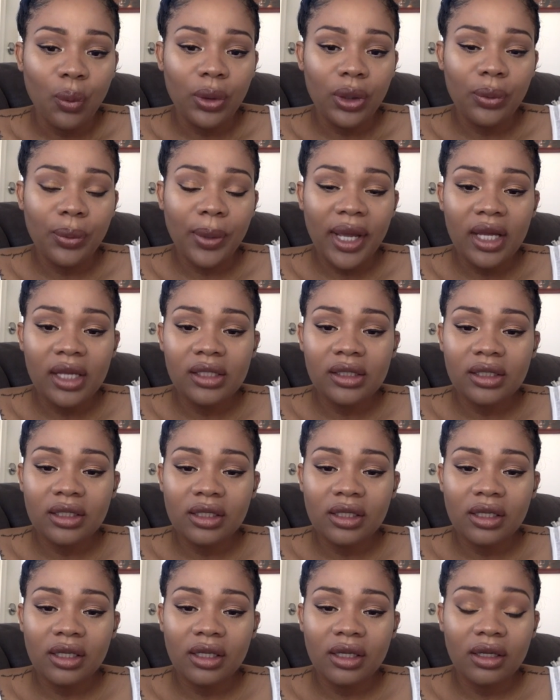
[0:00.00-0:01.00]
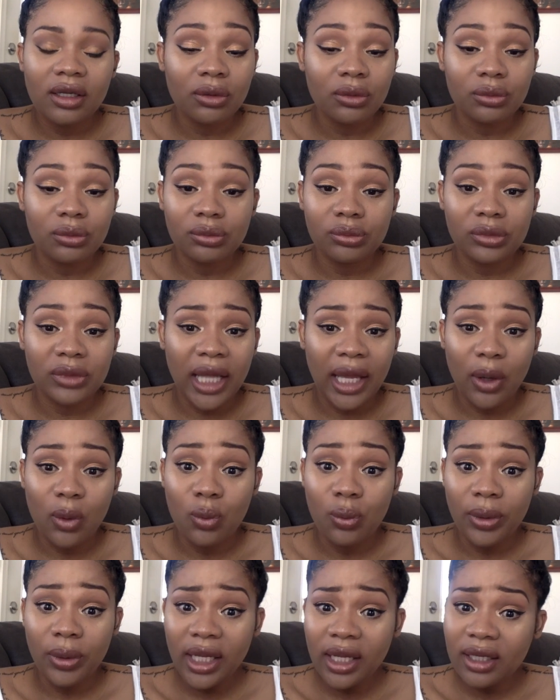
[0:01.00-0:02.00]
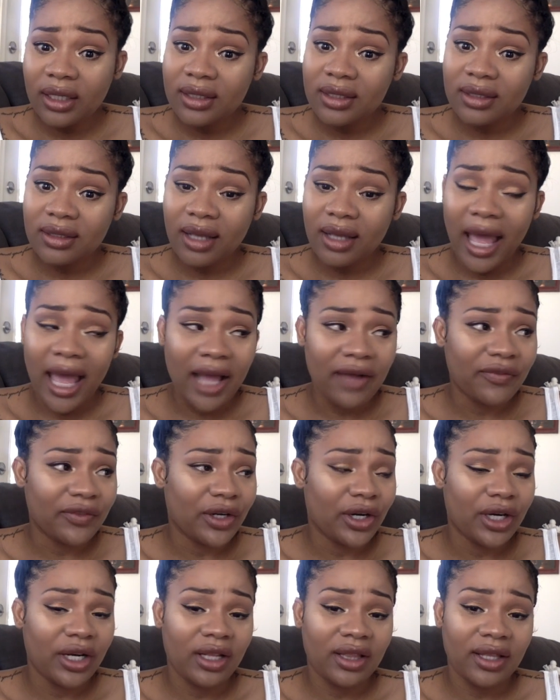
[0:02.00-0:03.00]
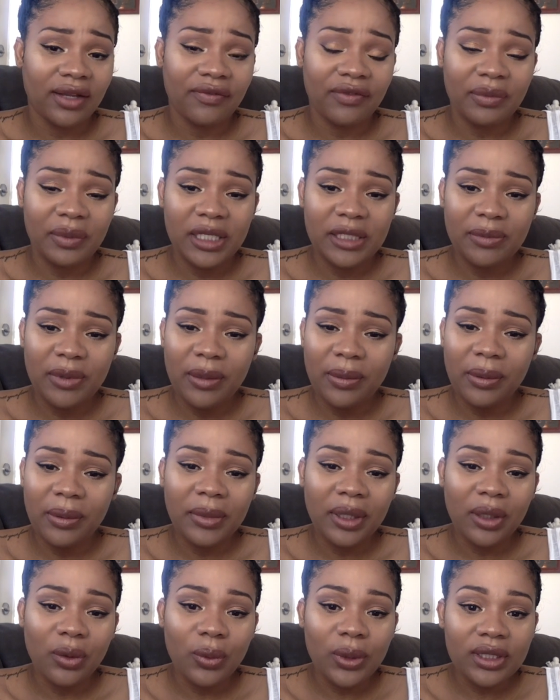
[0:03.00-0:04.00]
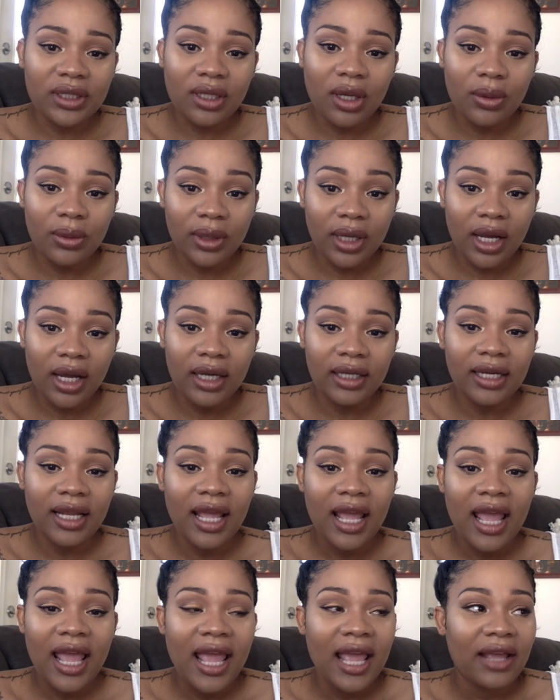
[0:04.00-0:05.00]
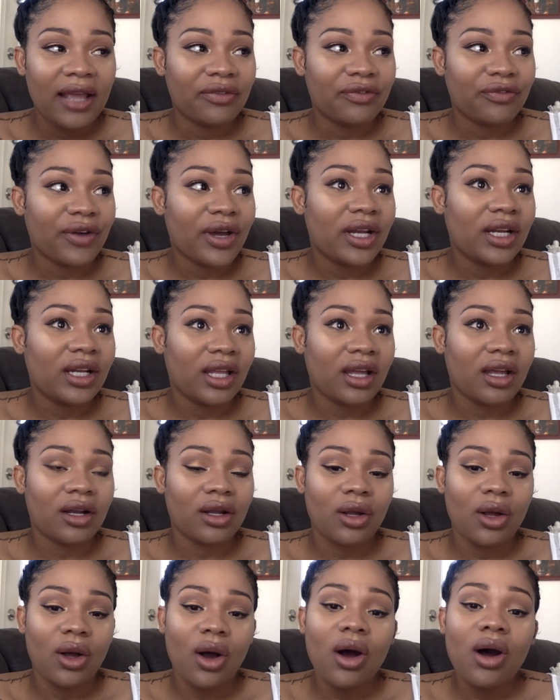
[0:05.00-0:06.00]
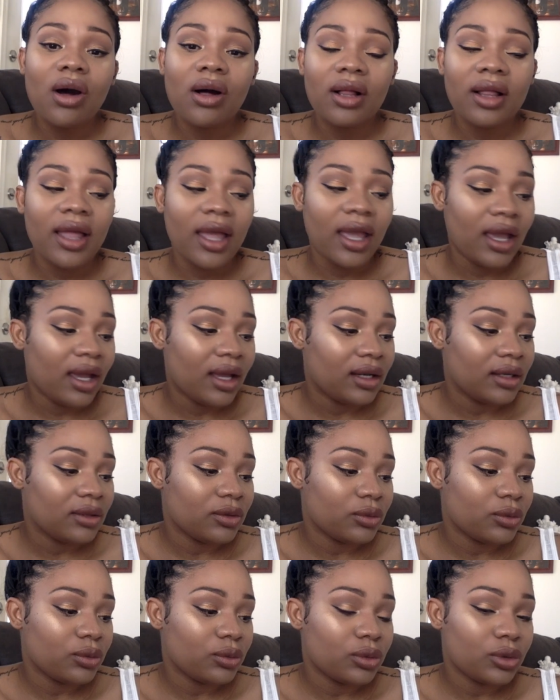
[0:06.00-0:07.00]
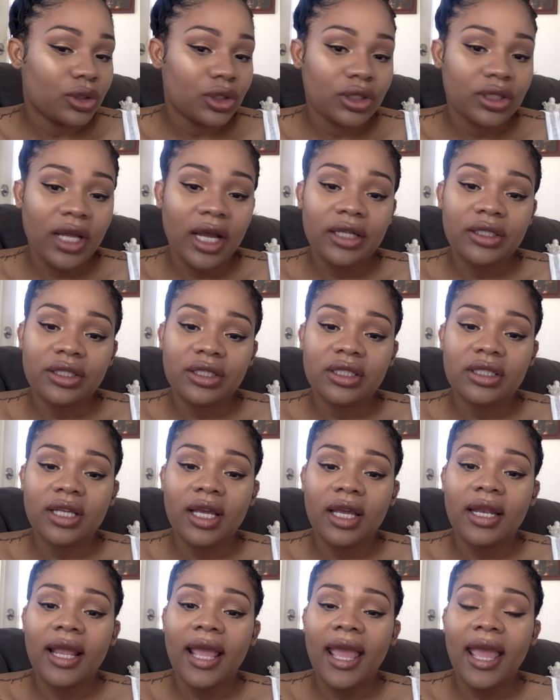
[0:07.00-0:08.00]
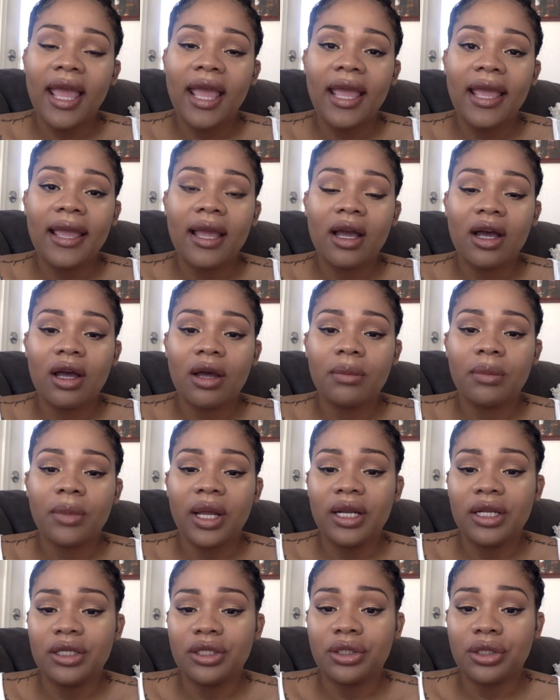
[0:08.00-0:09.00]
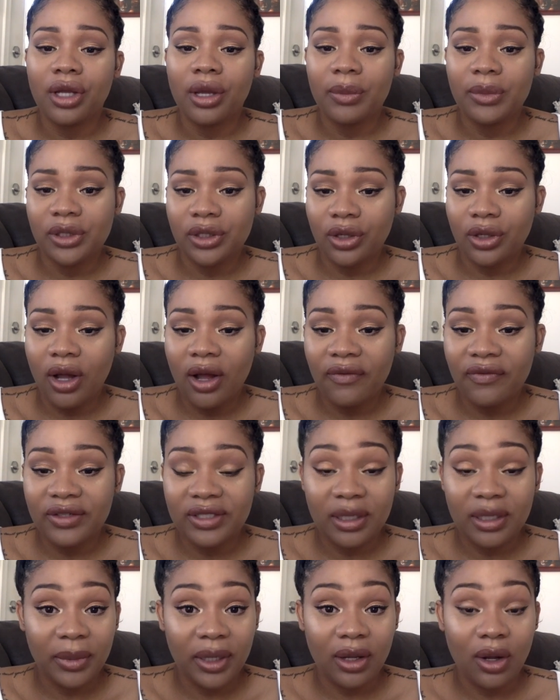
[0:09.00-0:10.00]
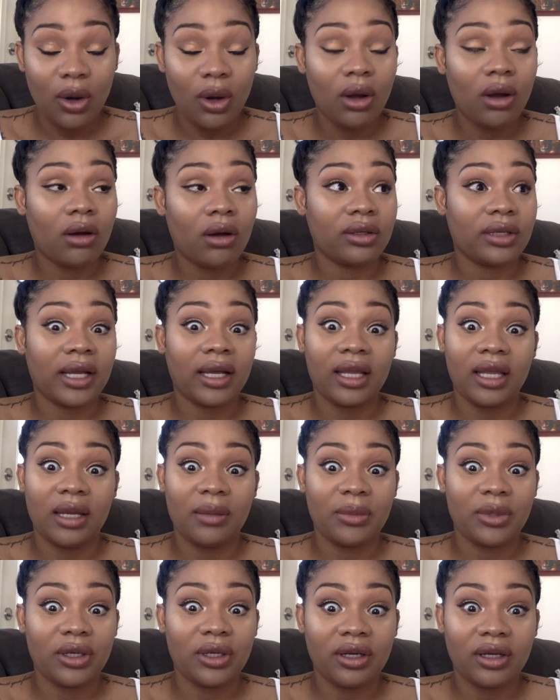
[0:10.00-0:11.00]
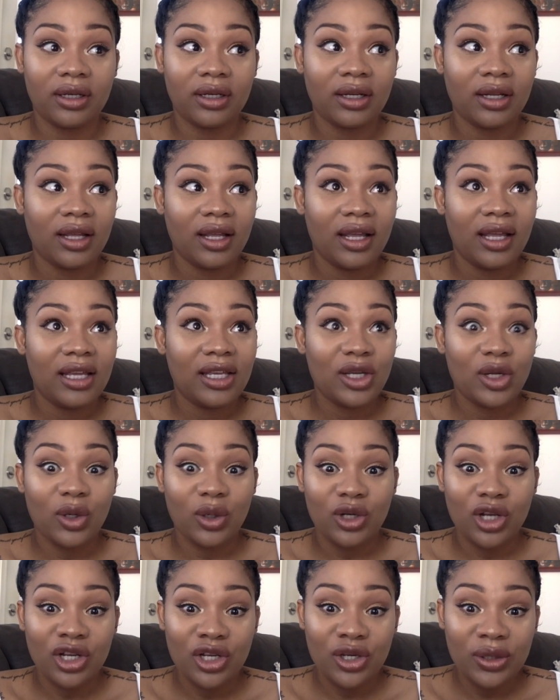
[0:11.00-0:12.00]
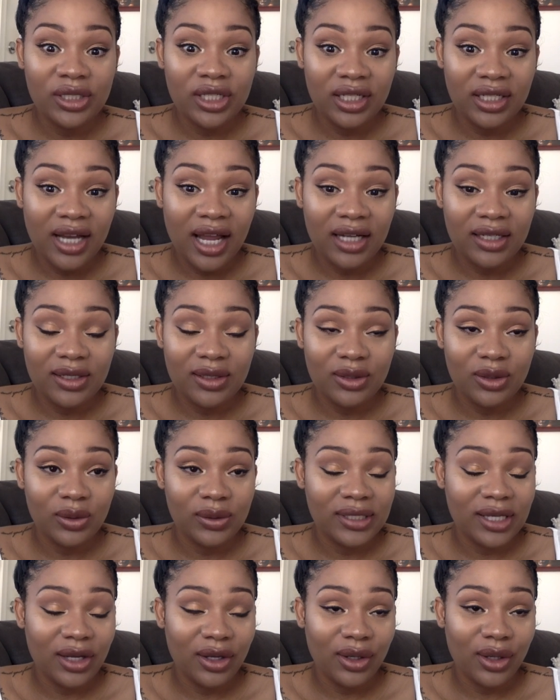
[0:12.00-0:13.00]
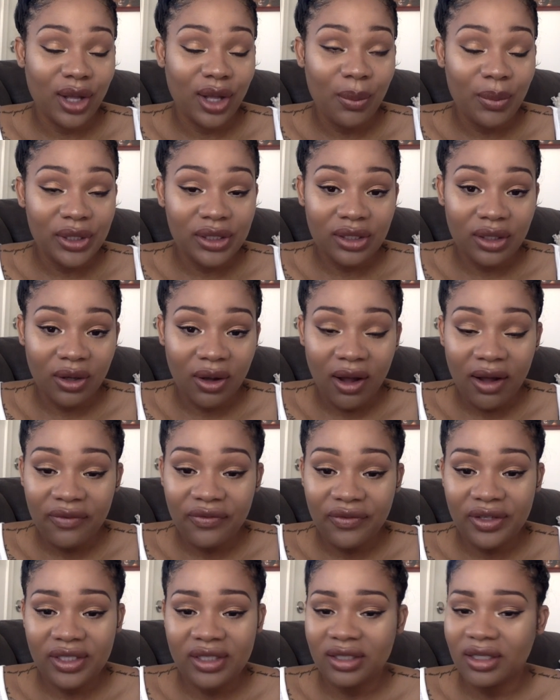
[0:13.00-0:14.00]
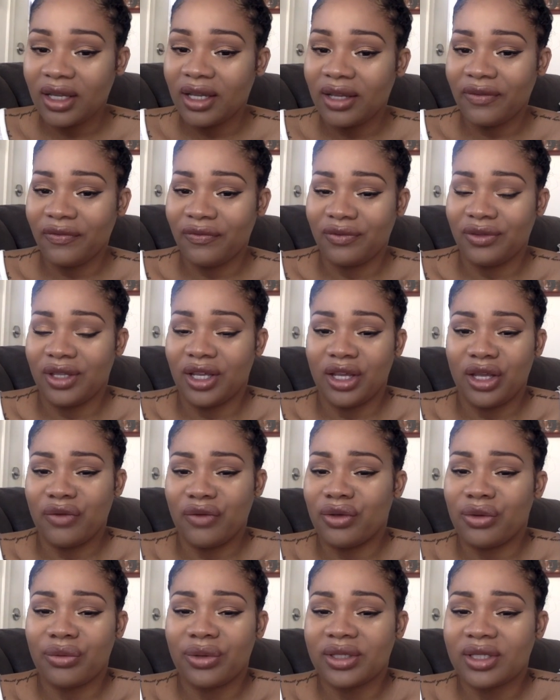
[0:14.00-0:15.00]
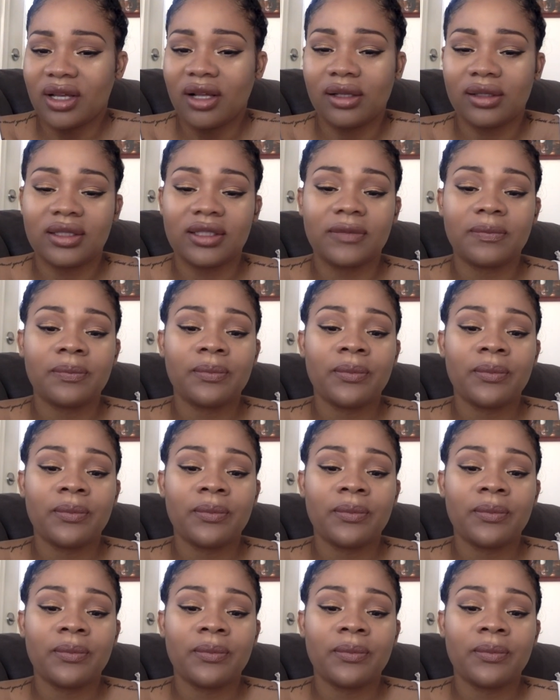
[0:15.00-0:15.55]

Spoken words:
we went like weeks. I haven't heard anything from these people. I'm like, what's going on? Finally, I got a call and the doctor said, hey, I need you to come into the office. I'm like, uh-oh, that can't be good. You know, usually doctors don't tell you to come into the office. They give you results.